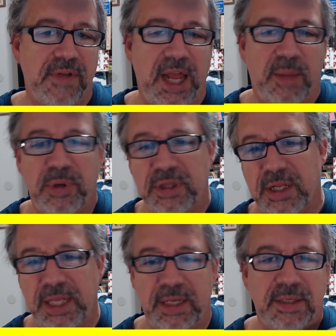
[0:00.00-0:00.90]
I'll put the
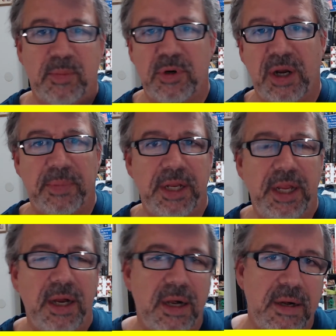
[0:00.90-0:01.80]
link somewhere up in
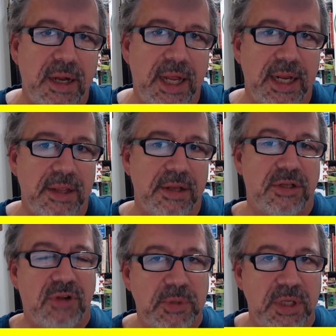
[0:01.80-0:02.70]
here and in the
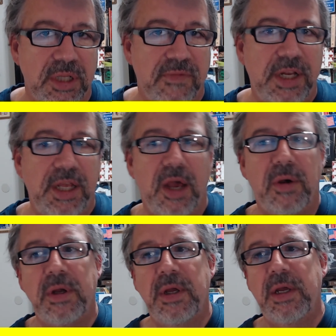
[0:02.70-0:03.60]
description of this
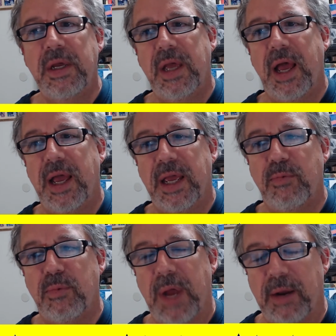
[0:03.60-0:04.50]
video uh,
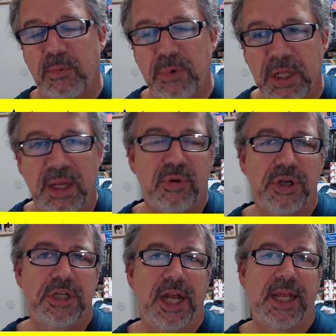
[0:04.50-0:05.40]
i really
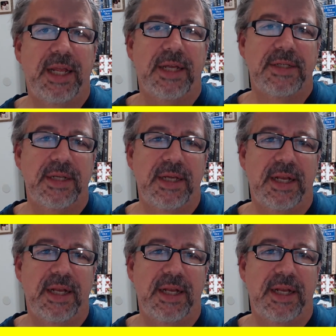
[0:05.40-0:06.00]
appreciate it because it, it